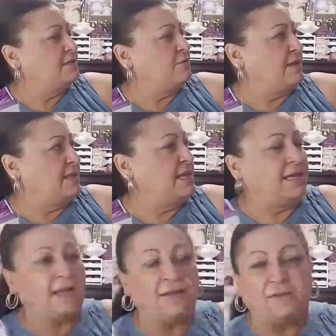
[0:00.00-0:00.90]
So I
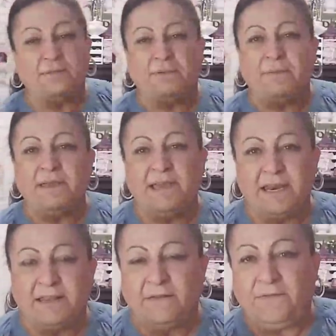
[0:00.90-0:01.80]
think I'm going to probably
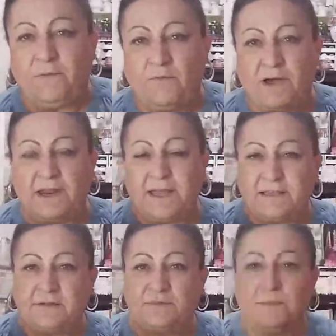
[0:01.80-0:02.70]
get a different one and
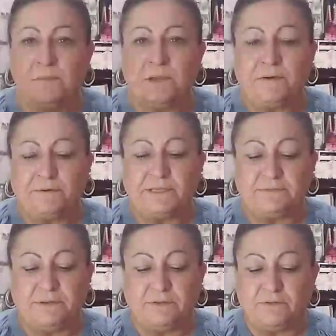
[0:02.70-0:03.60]
get something bigger.
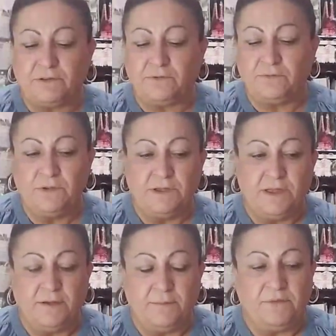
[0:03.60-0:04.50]
That's what I'm going to do.
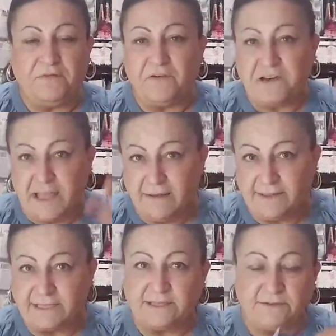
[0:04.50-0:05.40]
But for now,
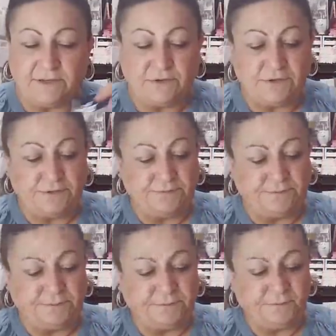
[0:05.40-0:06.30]
that's doing good.
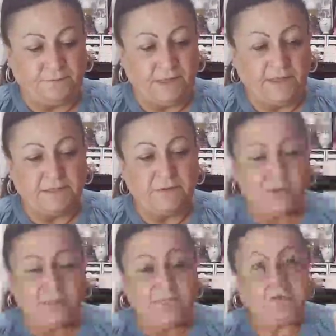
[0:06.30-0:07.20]

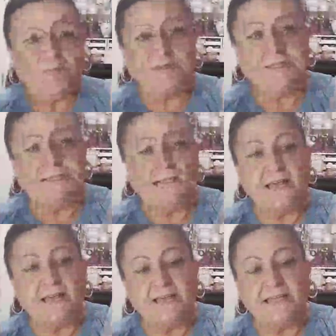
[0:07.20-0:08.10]
So this one was
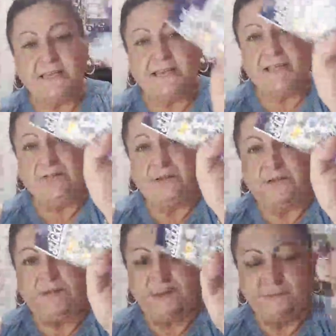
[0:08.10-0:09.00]
$1.99 and
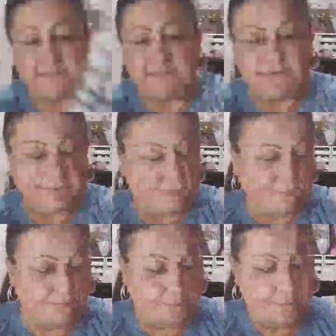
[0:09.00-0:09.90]
25%
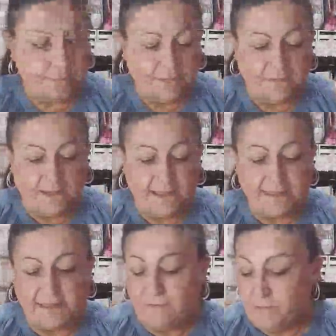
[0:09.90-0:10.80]
off. I
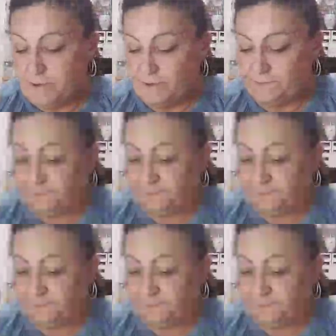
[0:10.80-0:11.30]
got that one,